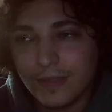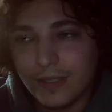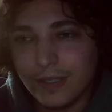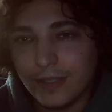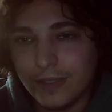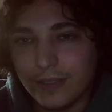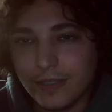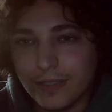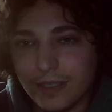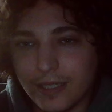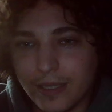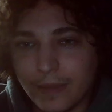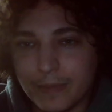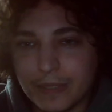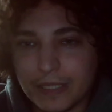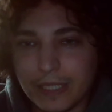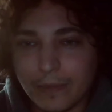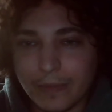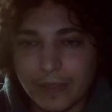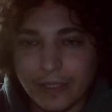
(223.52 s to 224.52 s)
you could come
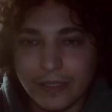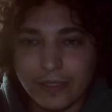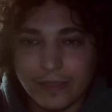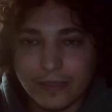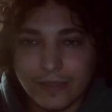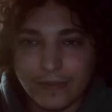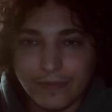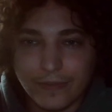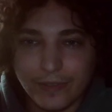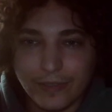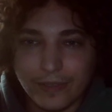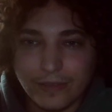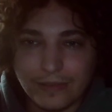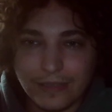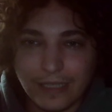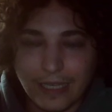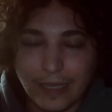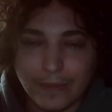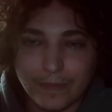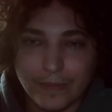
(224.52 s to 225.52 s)
see me if you
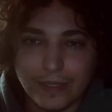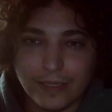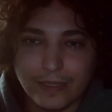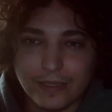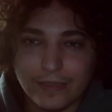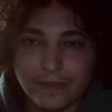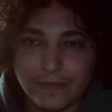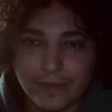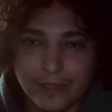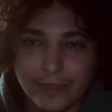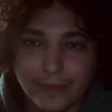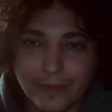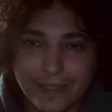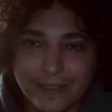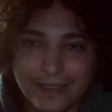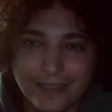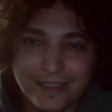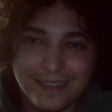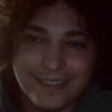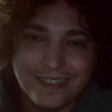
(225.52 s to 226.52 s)
happen to live near me.
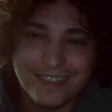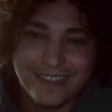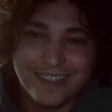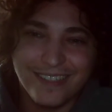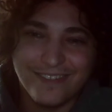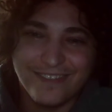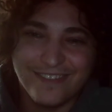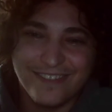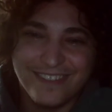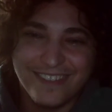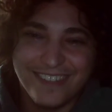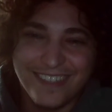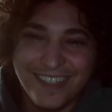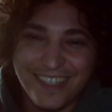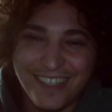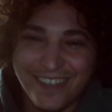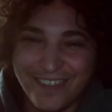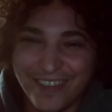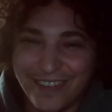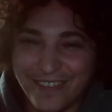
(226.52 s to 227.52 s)
If
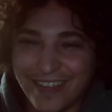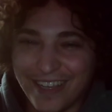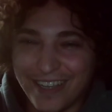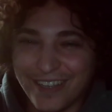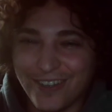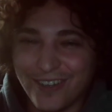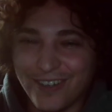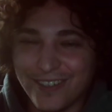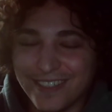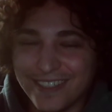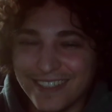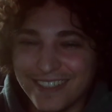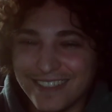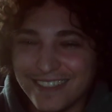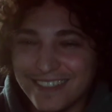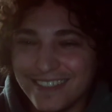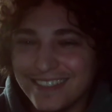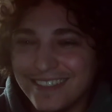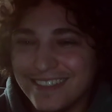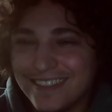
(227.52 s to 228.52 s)
you have that calling.
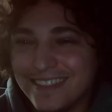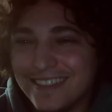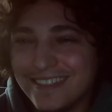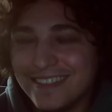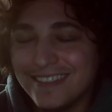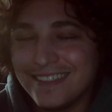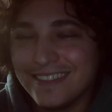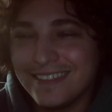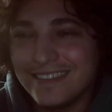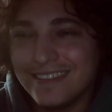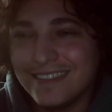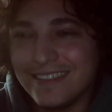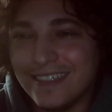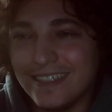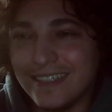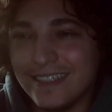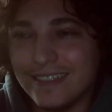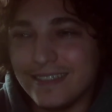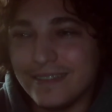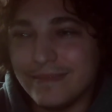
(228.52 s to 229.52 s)

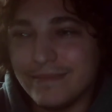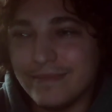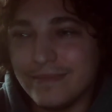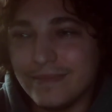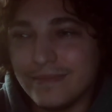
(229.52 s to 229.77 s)
Um,